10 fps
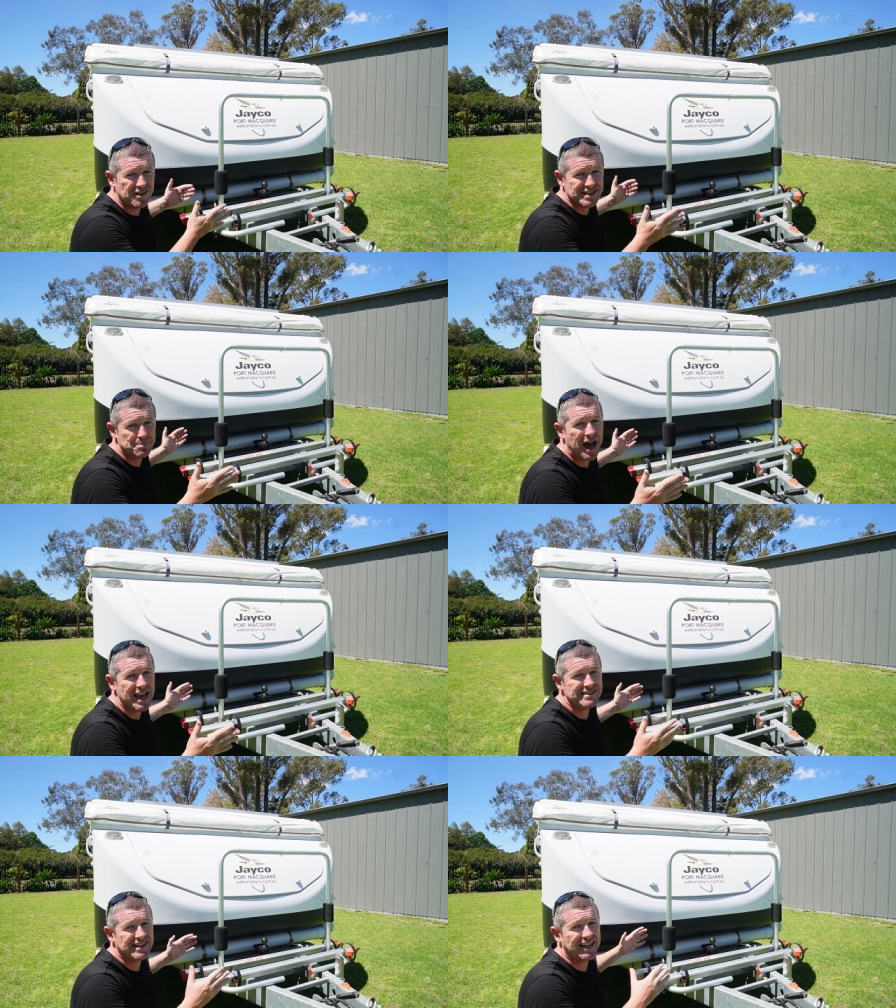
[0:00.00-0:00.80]
of the
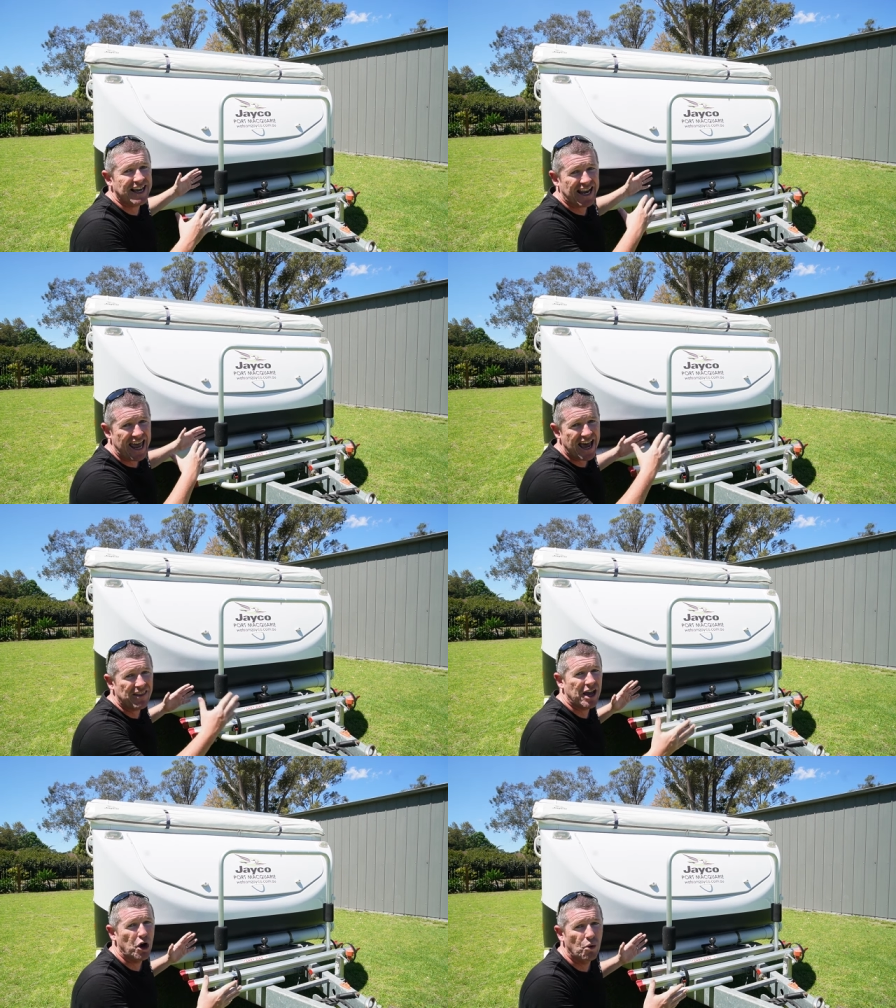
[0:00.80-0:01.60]
spacing and how
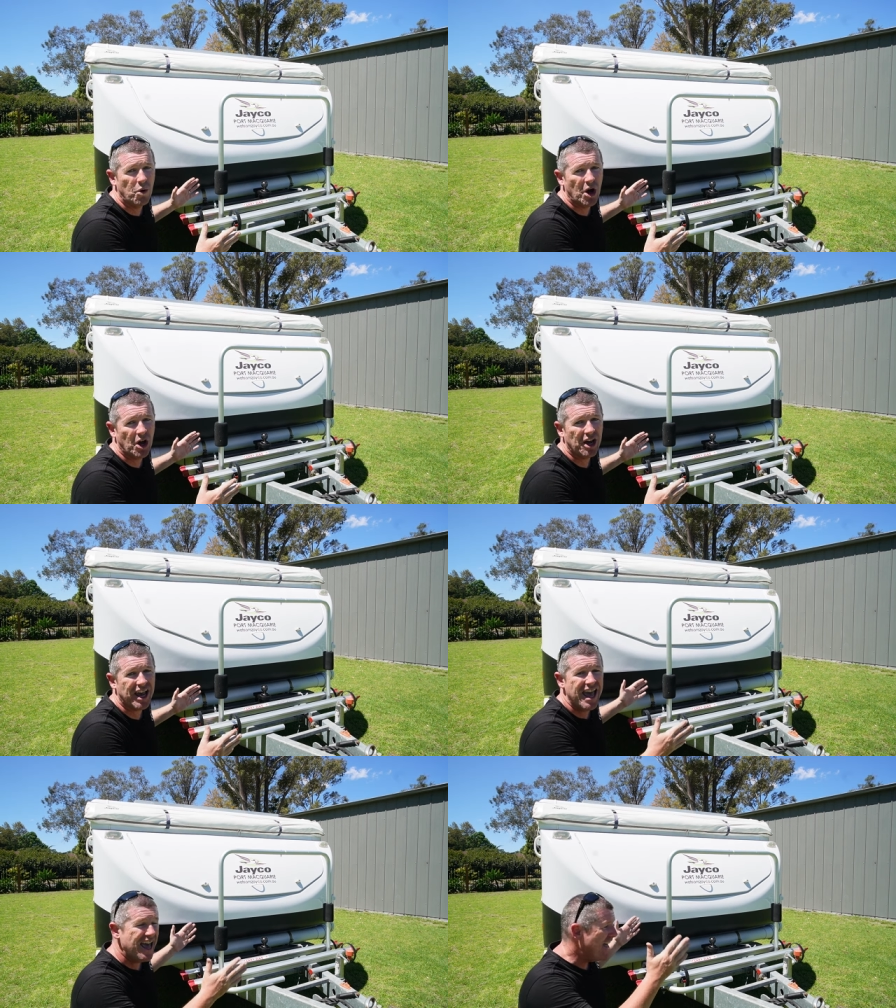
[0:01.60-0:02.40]
they all work,
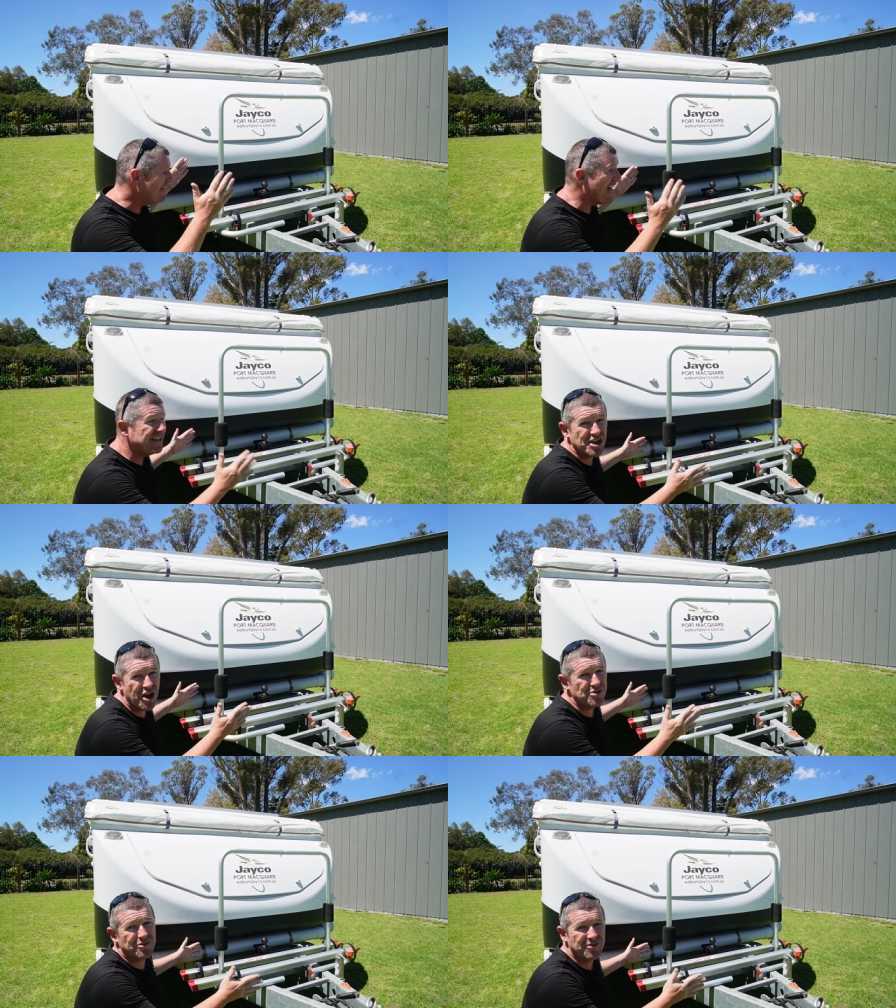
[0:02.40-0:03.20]
they
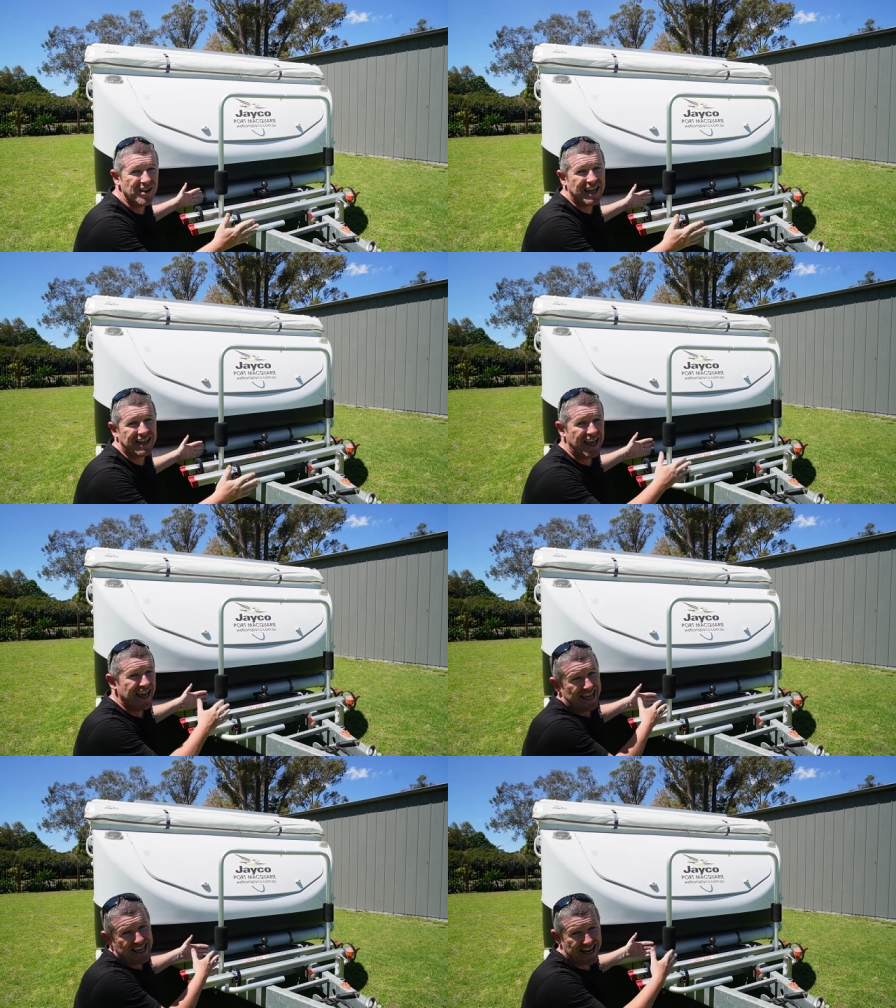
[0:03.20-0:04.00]
don't fit
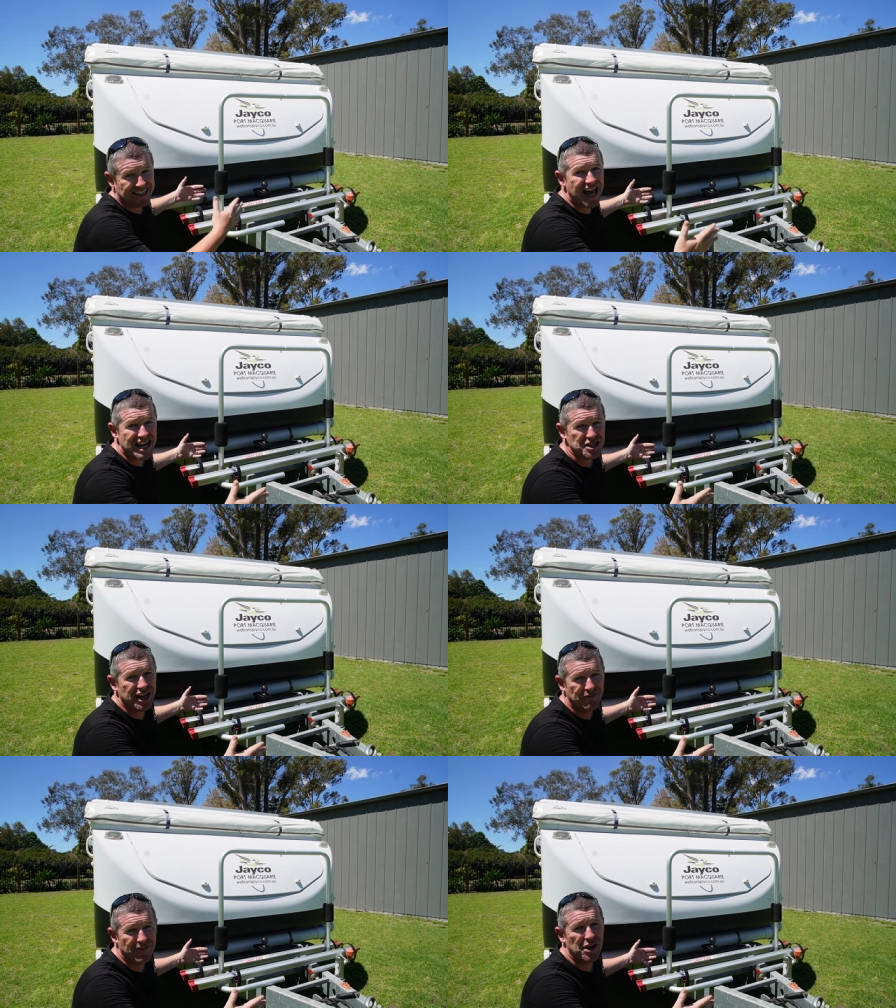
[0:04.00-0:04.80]
in a larger
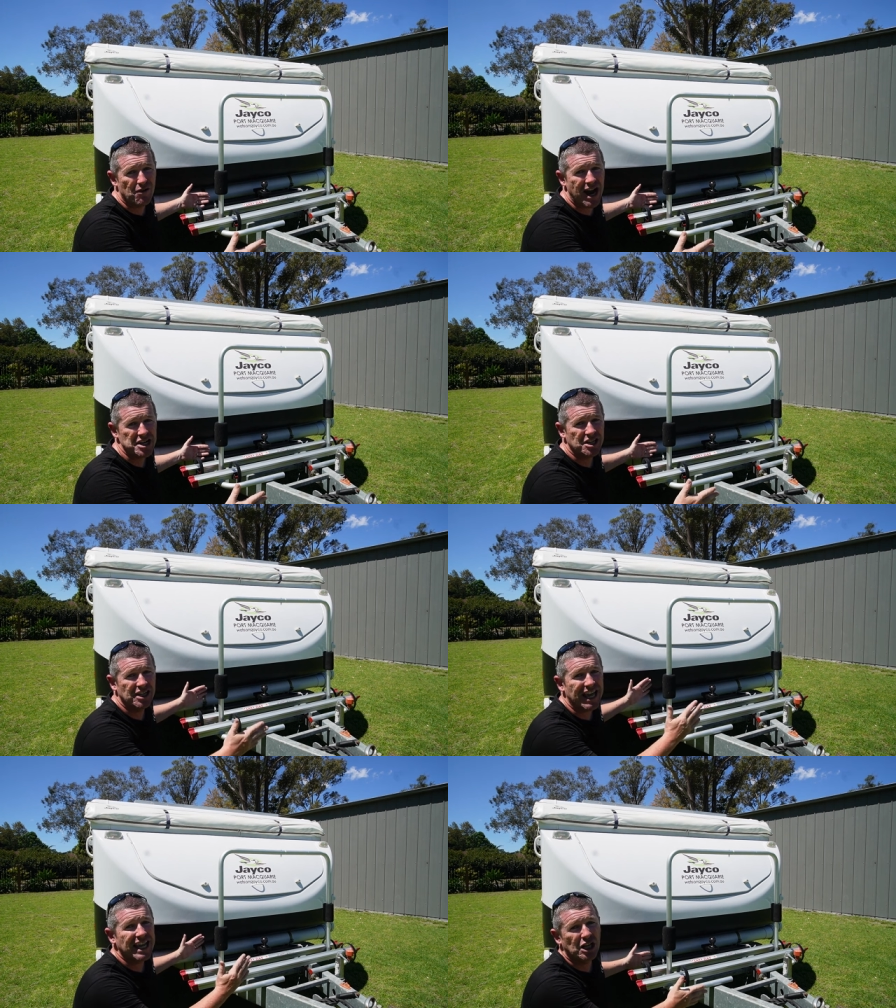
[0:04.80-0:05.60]

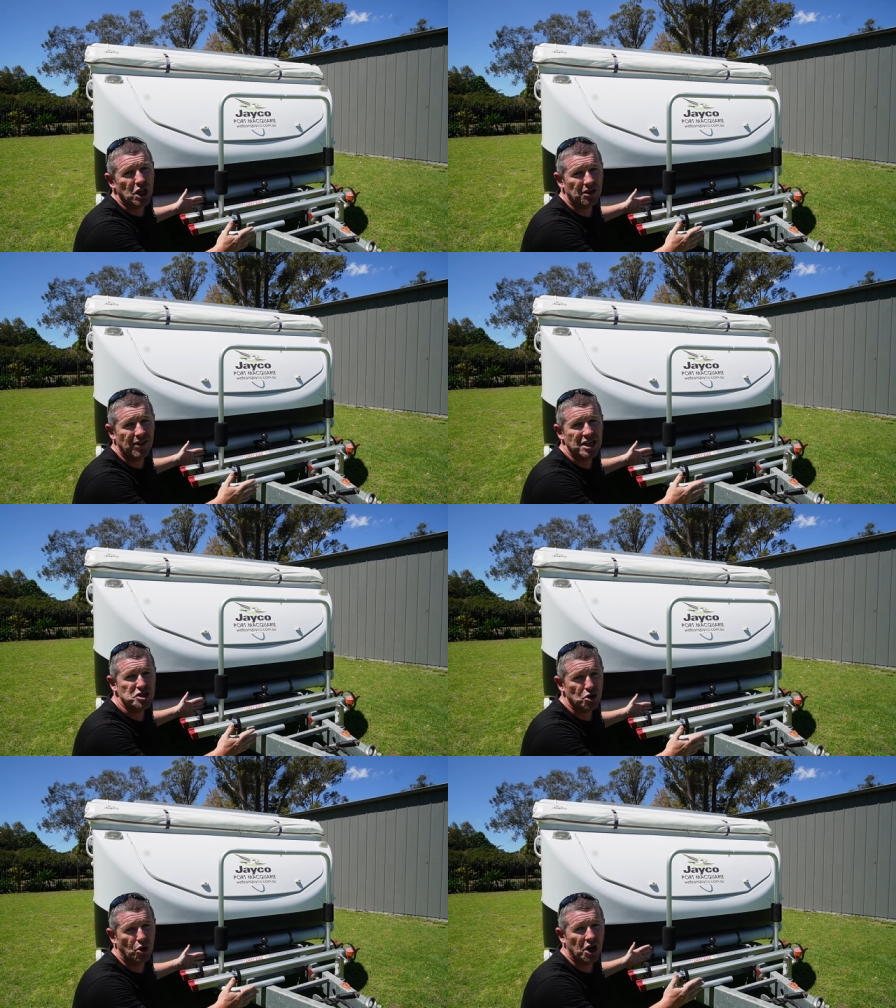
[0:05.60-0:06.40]
configuration in a lot of these
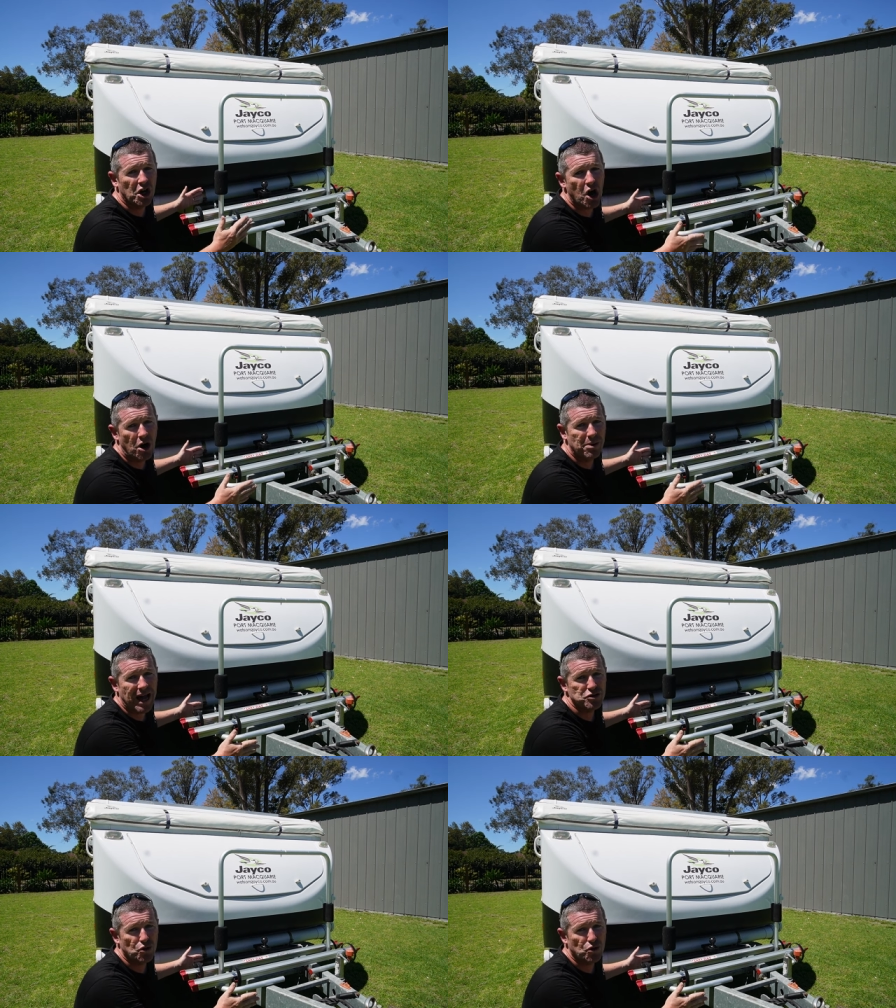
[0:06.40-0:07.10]
shorter compact